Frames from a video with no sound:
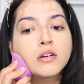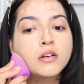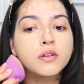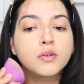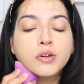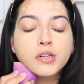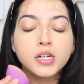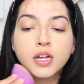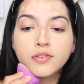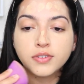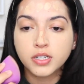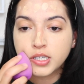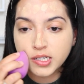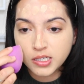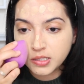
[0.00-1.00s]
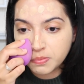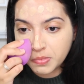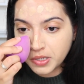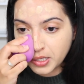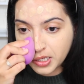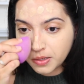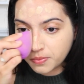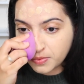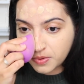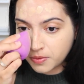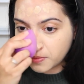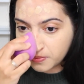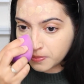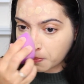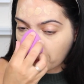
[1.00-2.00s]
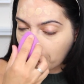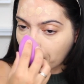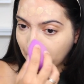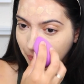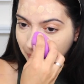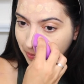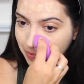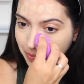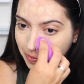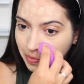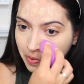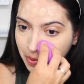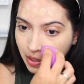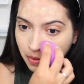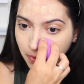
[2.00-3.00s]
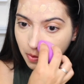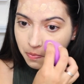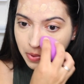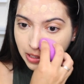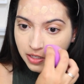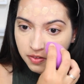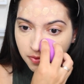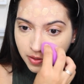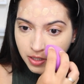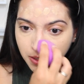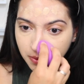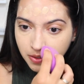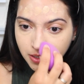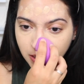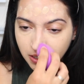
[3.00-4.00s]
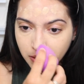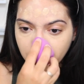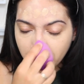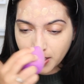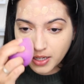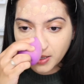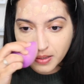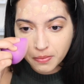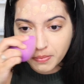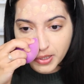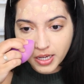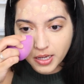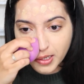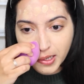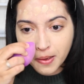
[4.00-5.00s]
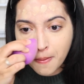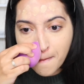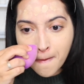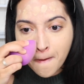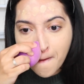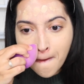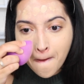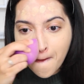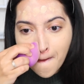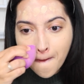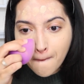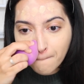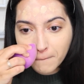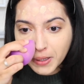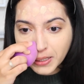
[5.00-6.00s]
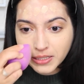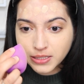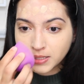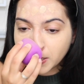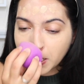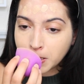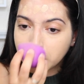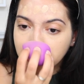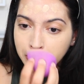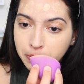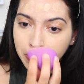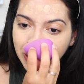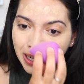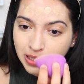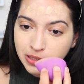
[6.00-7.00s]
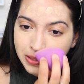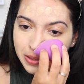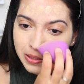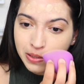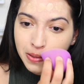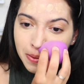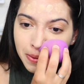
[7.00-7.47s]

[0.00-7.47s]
or whatever it is, but it won't benefit you in any way by being sad or depressed.